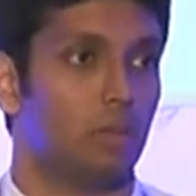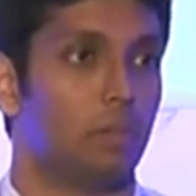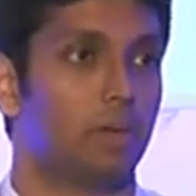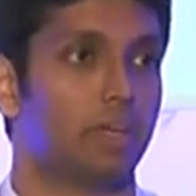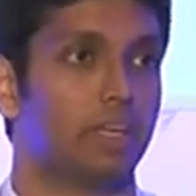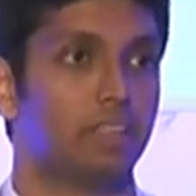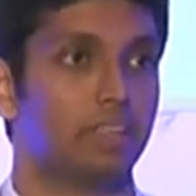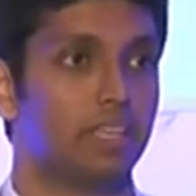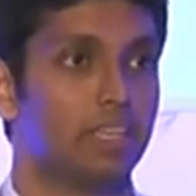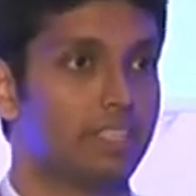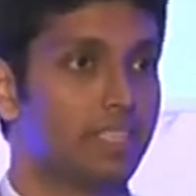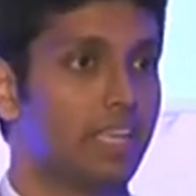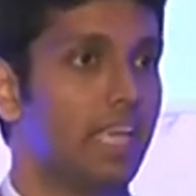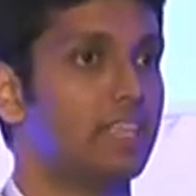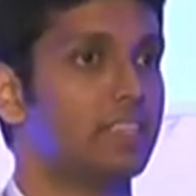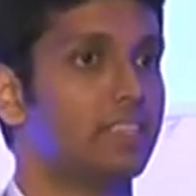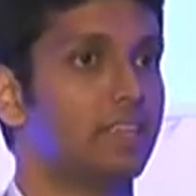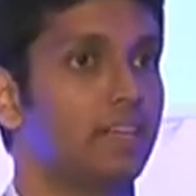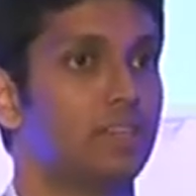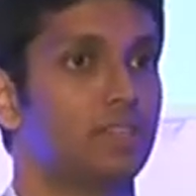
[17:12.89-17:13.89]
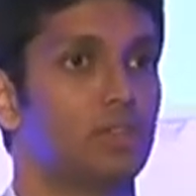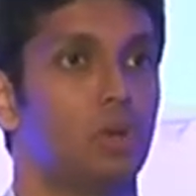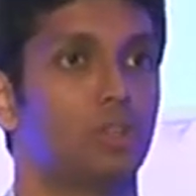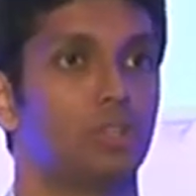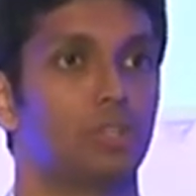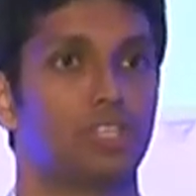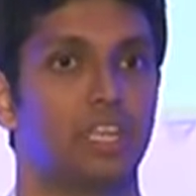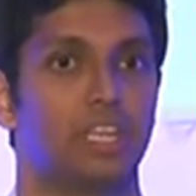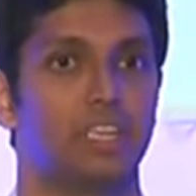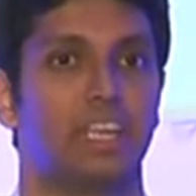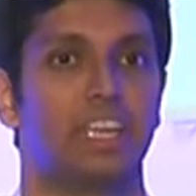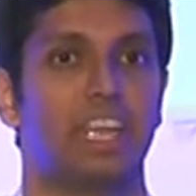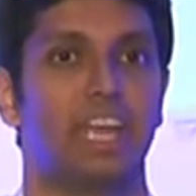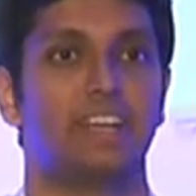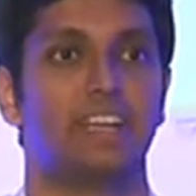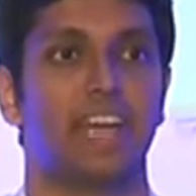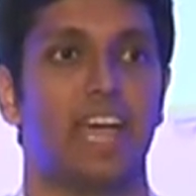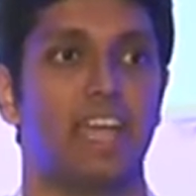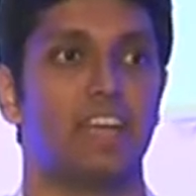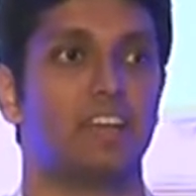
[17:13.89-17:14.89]
but in this case, it is also changing an
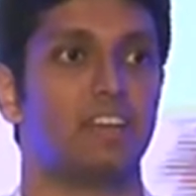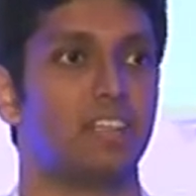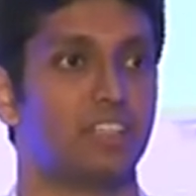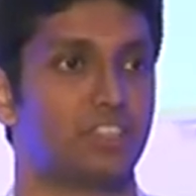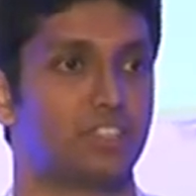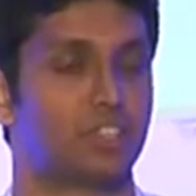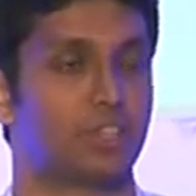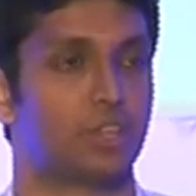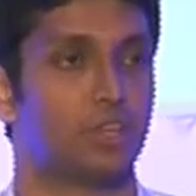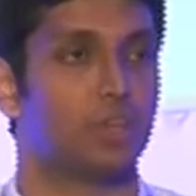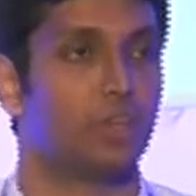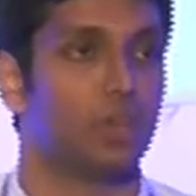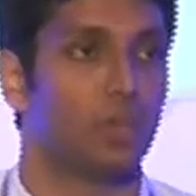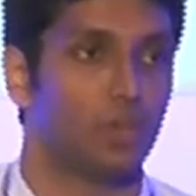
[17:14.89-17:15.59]
entire list.